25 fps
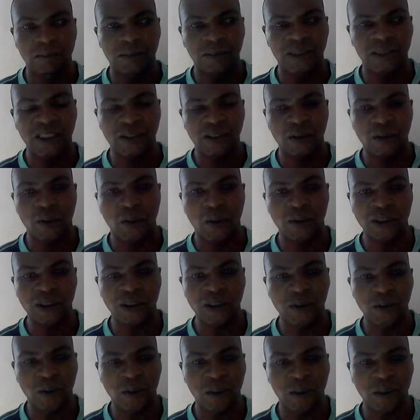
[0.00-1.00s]
this course
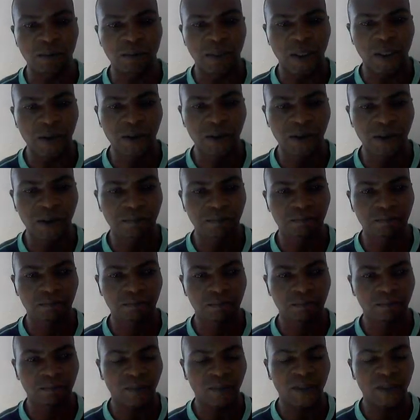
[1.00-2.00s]
is all about.
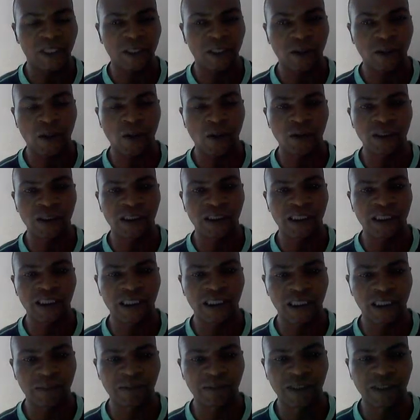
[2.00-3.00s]
The course
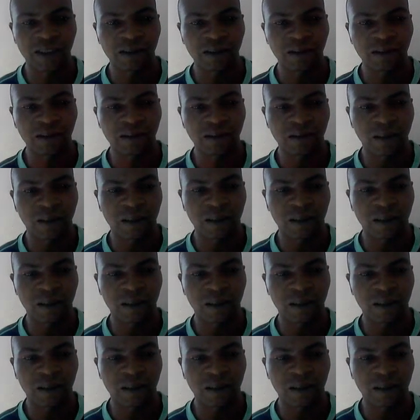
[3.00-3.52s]
description.